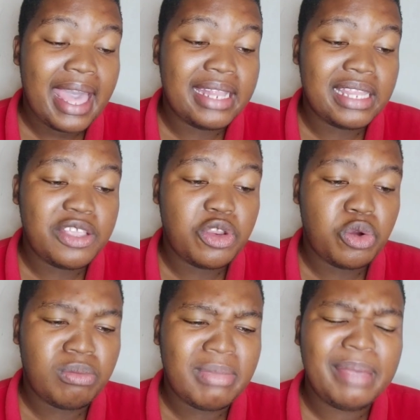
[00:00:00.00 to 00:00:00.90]
and then, you
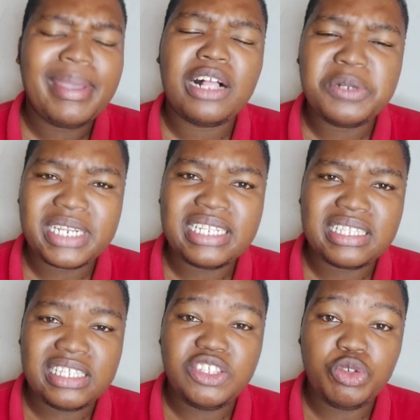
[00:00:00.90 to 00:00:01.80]
know, maybe I'll
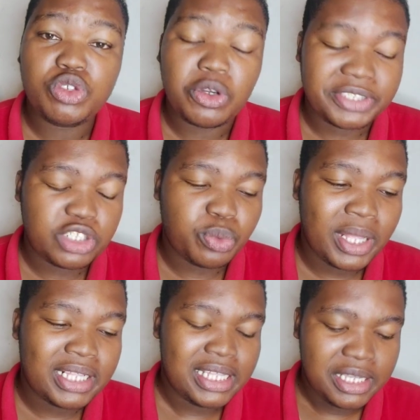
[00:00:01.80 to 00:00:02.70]
rate these new songs as
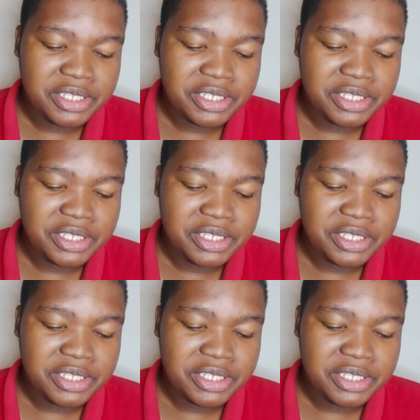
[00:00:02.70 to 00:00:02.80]
well.